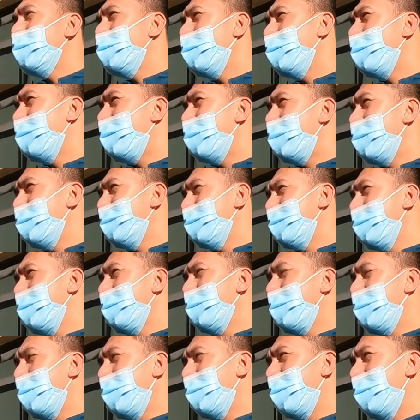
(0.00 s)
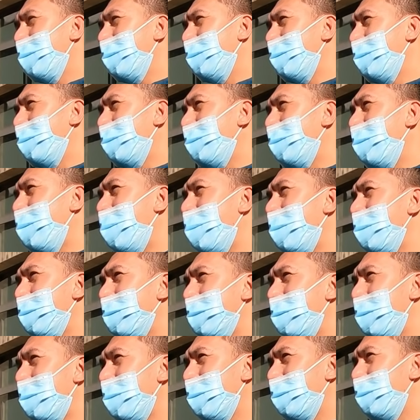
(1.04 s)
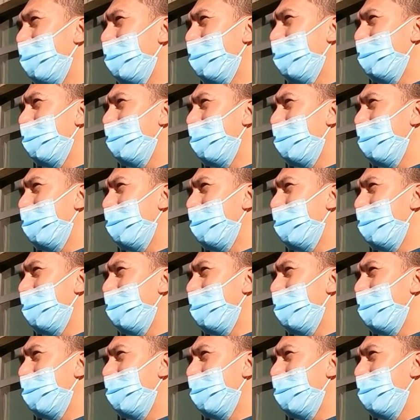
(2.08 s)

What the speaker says: also because that they had to tell you